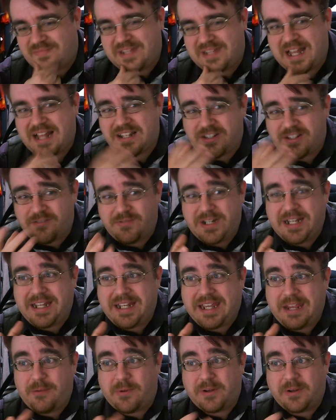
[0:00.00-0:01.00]
That's a
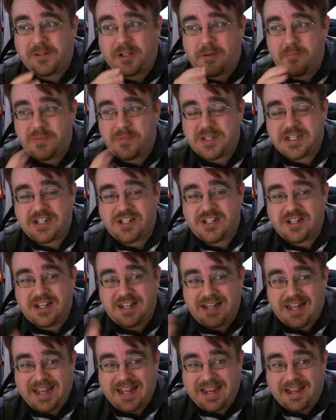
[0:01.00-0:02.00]
really key one. Composition
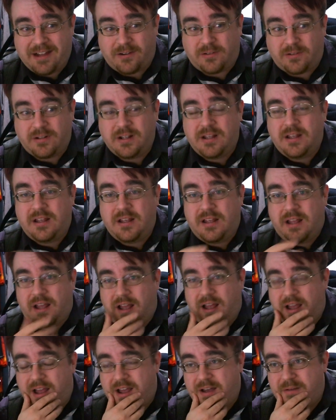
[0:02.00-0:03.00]
and layout.
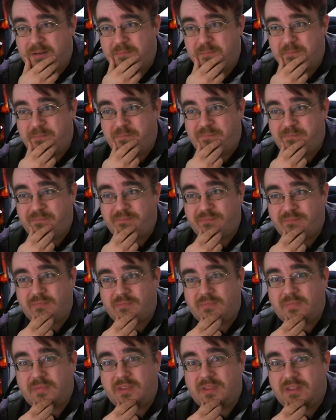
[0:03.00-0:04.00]
The
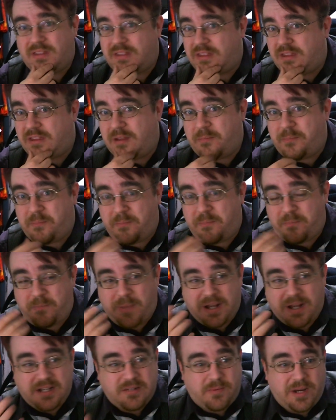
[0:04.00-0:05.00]

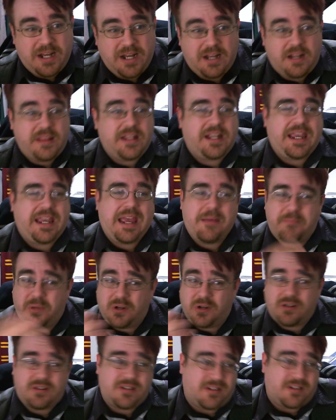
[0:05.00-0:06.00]
best way to learn that, get
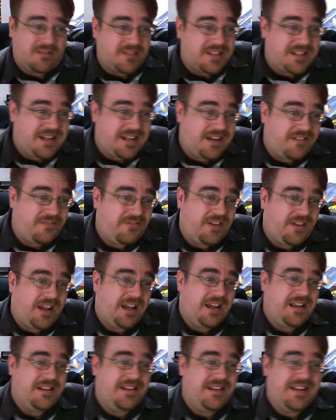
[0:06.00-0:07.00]
books on stuff
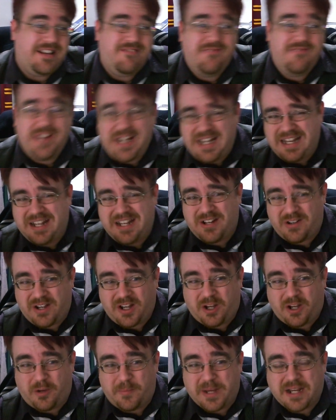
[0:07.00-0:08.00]
and really look
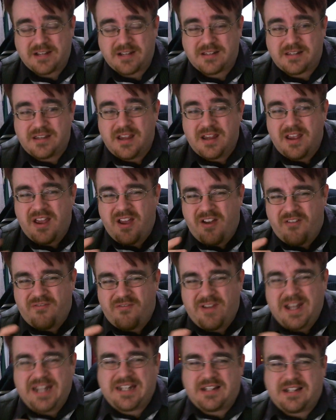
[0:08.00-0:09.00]
at comics.
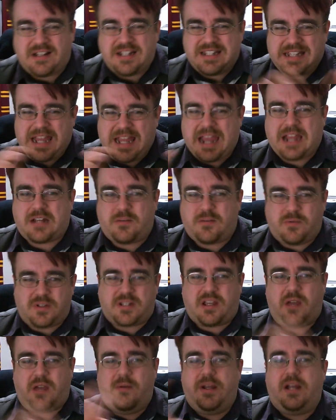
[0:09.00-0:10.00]
Really dissect
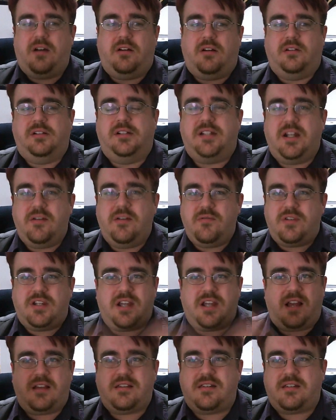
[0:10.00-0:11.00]
what's going on. Don't
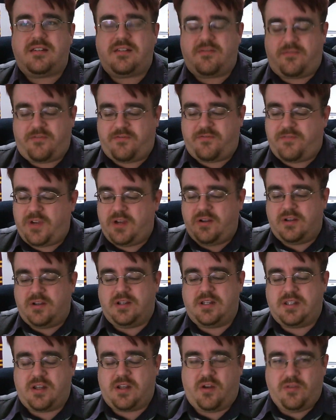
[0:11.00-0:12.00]
just
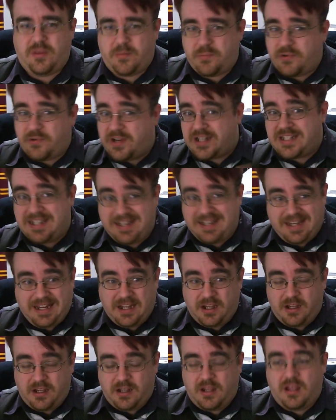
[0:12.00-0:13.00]
focus on the
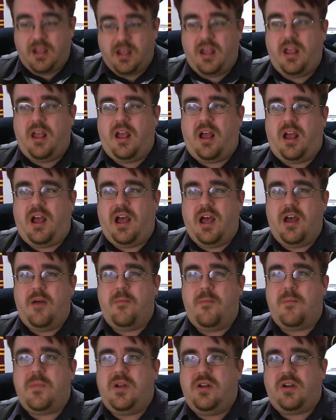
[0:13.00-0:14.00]
pretty.
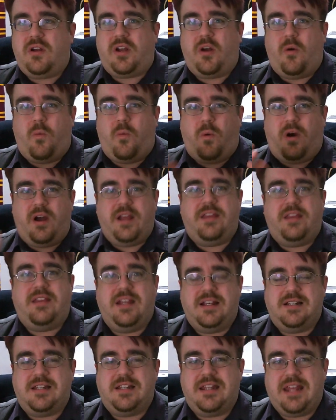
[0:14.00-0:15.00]
Look at why
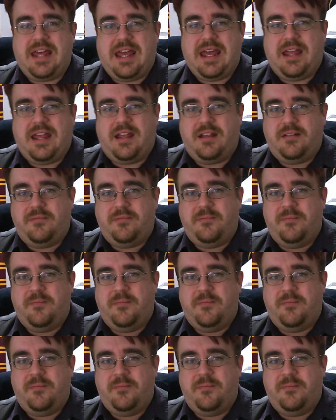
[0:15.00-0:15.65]
things are there.